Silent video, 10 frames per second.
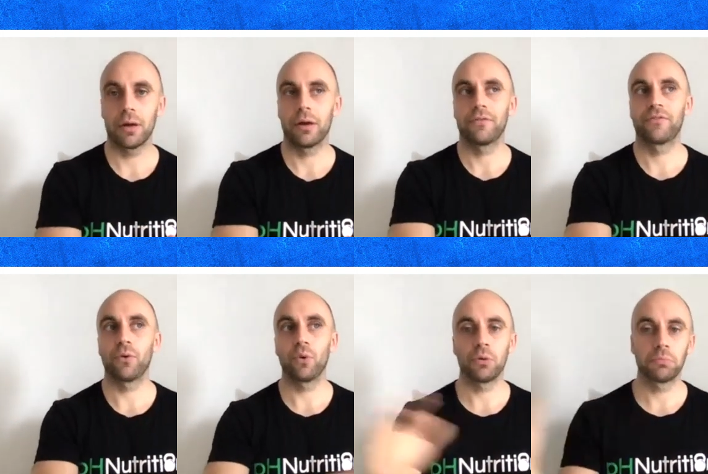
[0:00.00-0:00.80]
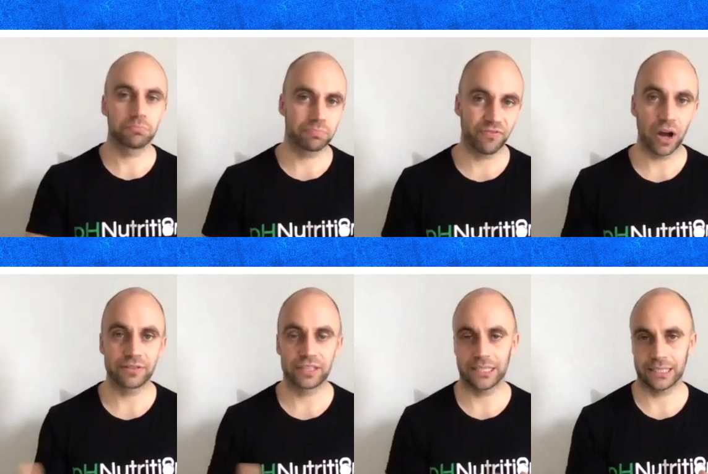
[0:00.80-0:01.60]
for 5 to
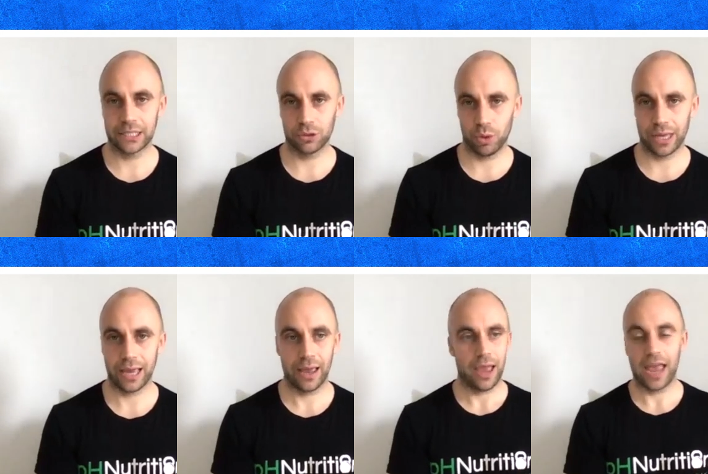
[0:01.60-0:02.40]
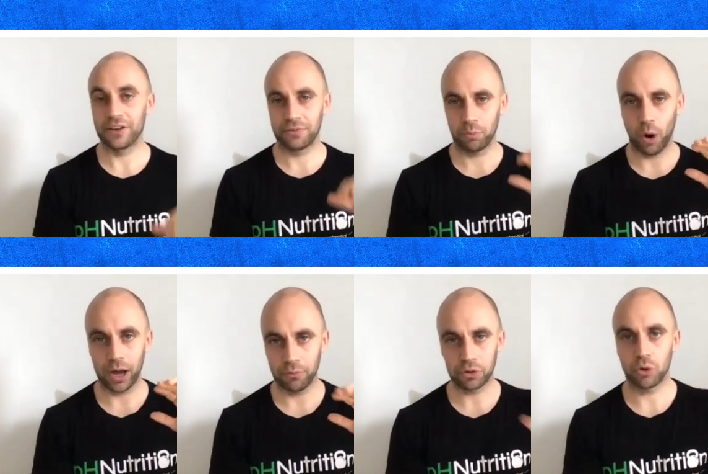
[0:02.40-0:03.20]
6 days a week is what I
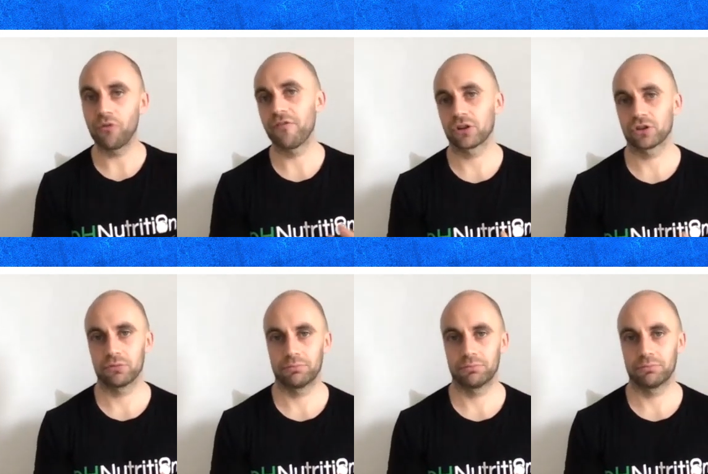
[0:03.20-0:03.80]
would call functional.